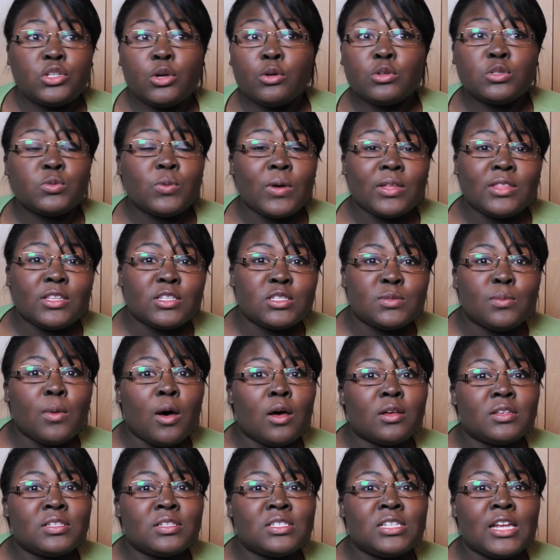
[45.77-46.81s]
Don't sweat the
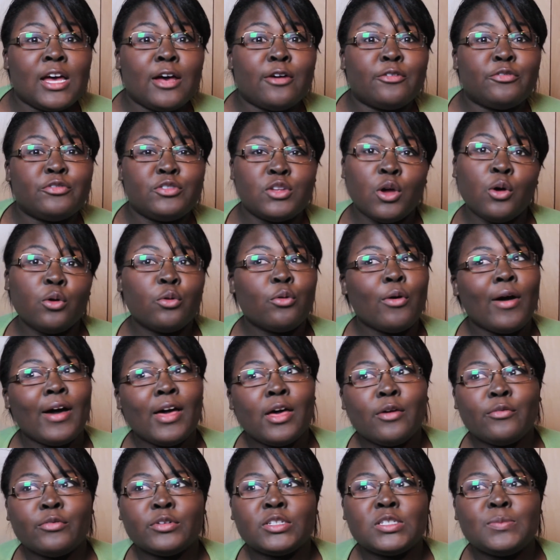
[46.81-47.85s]
small stuff, don't
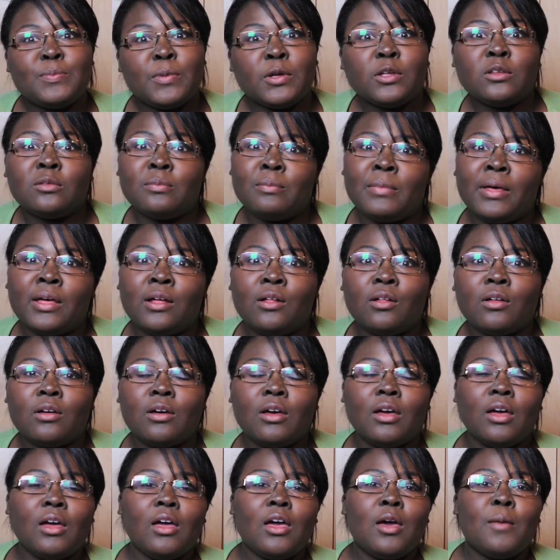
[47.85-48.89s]
cry over spilled milk,
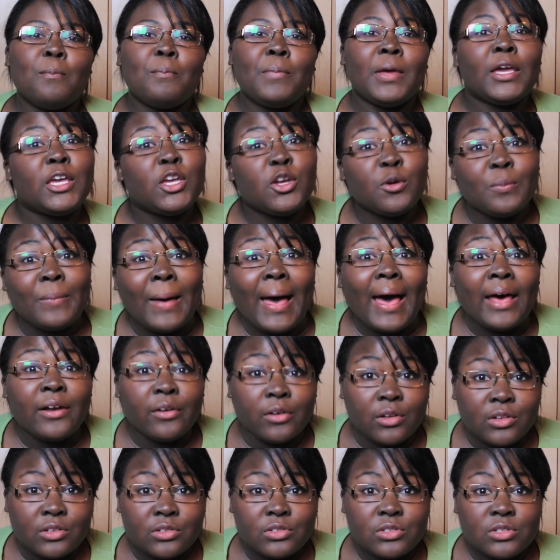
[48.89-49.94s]
pick your
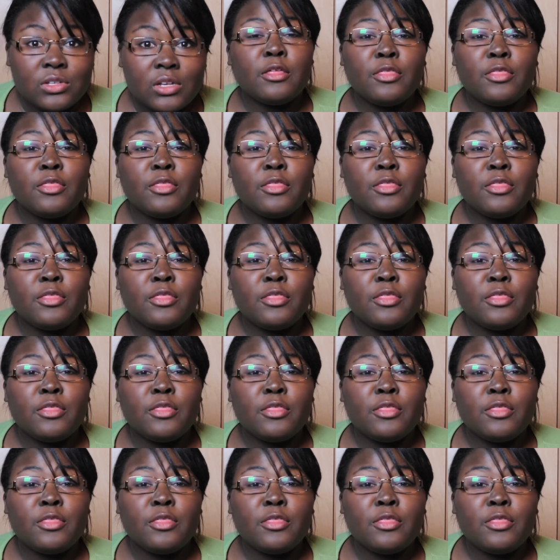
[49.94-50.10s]
battles.